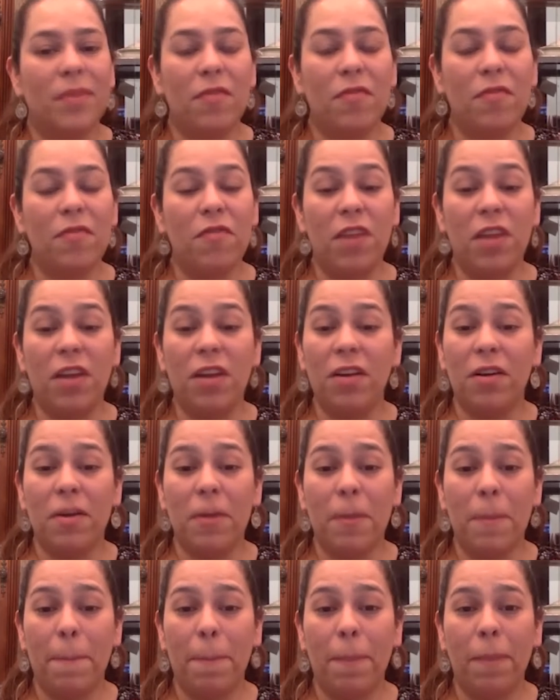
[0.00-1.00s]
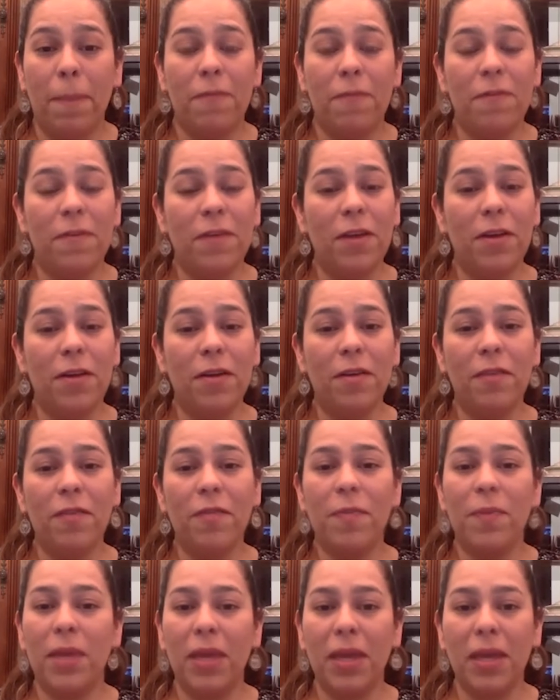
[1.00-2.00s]
fear fear of
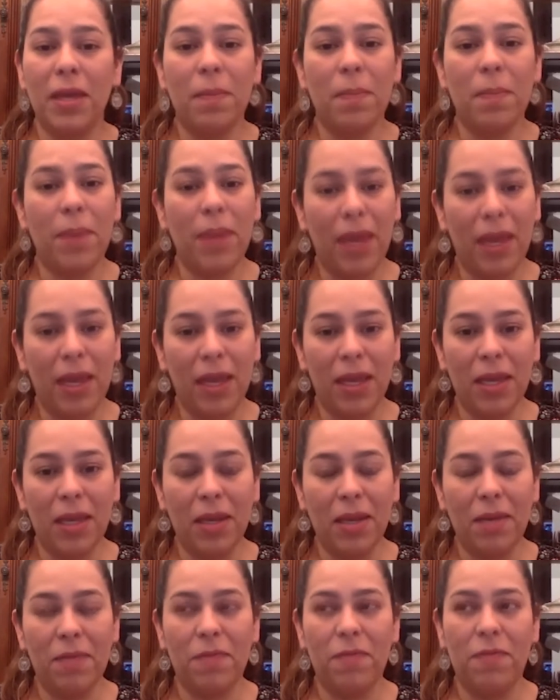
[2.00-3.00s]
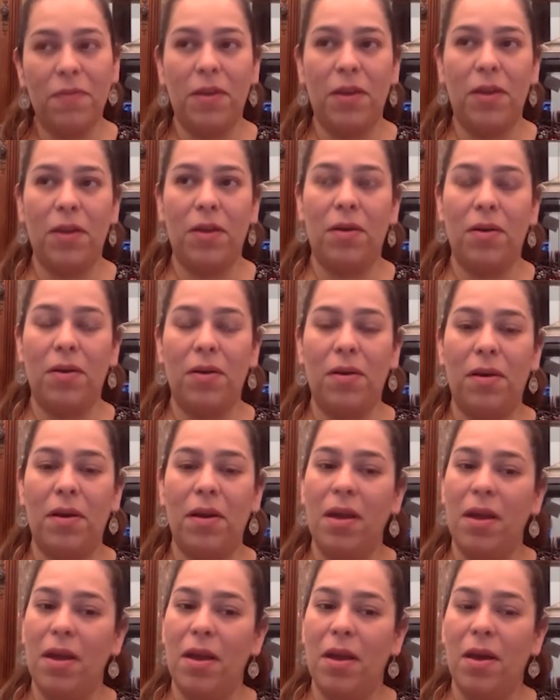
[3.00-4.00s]
being in pain fear
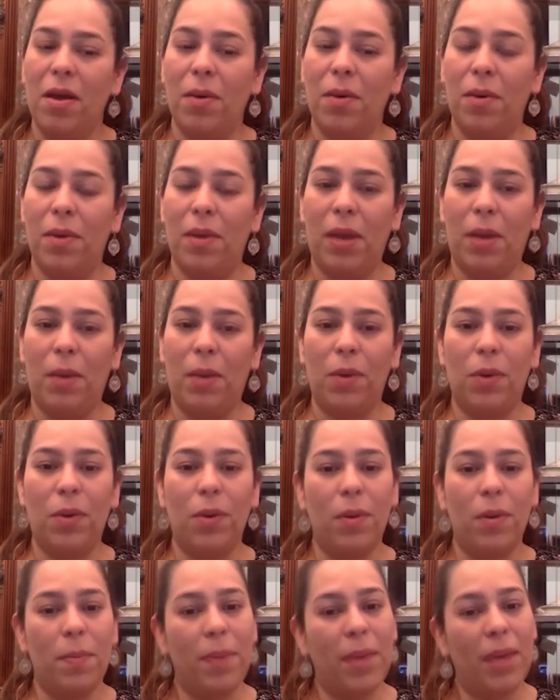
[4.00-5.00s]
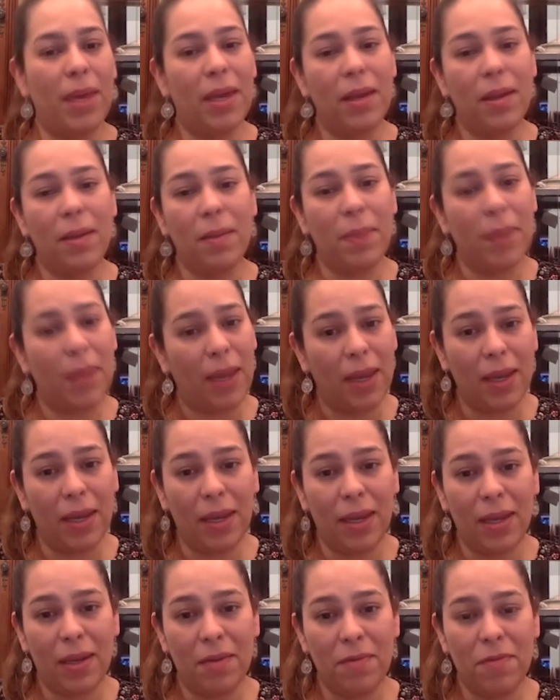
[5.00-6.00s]
when i would go to bed in
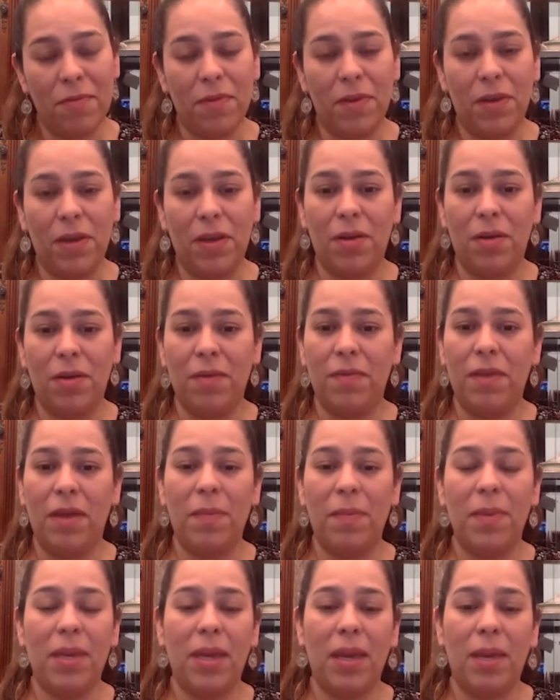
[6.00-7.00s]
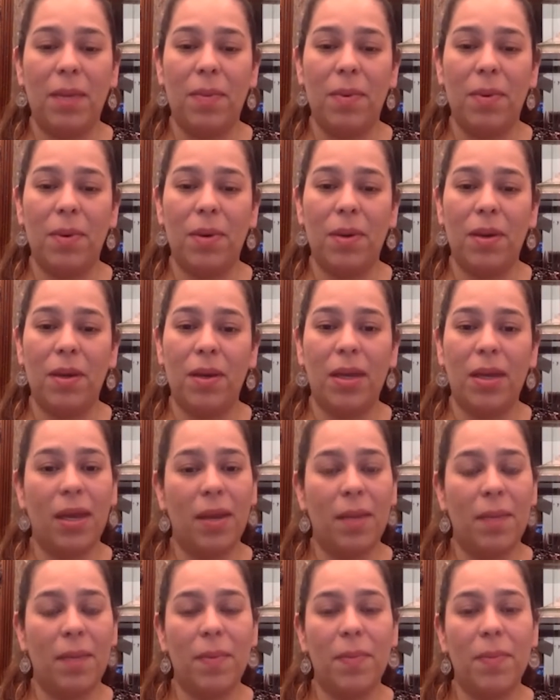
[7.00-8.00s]
pain fear of not being able to get
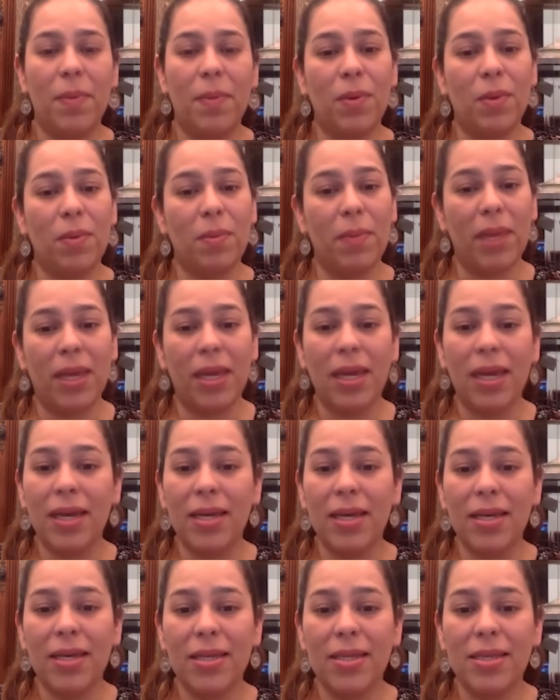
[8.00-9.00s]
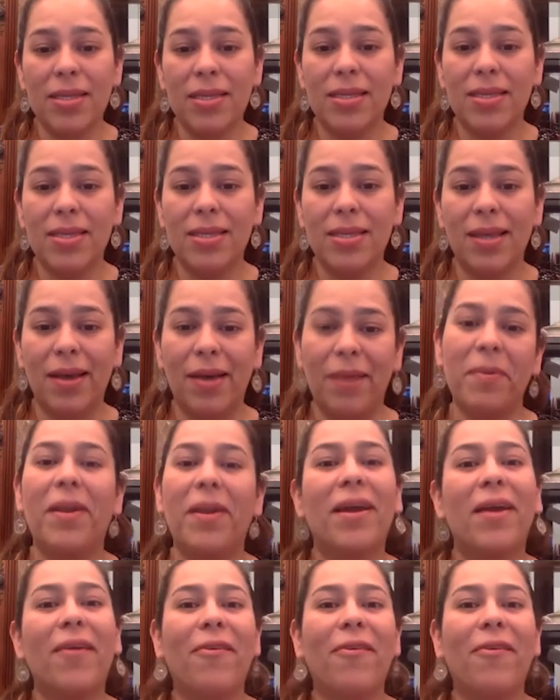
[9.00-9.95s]
up and be with my kids i'm gonna go